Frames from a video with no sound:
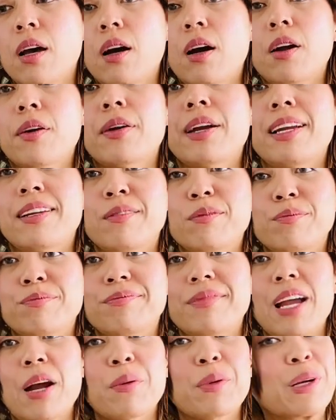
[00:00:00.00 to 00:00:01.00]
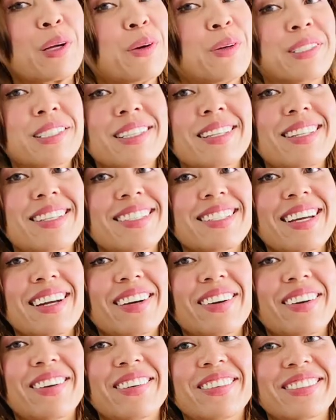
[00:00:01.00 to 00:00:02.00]
All right, now we're going to the
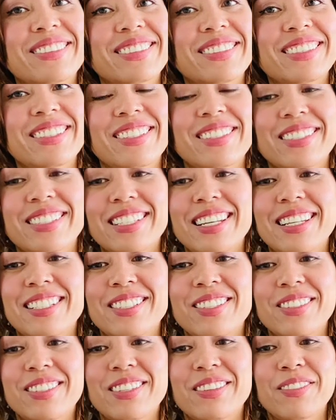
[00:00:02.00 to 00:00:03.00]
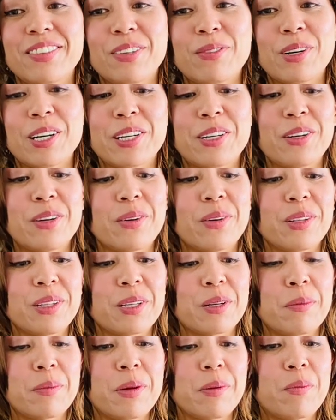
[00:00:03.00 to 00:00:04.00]
tarot. So stay tuned if you want to know a
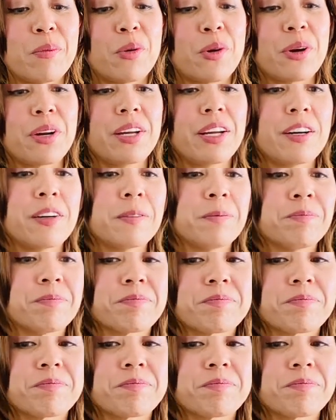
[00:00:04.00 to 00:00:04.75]
little bit more here.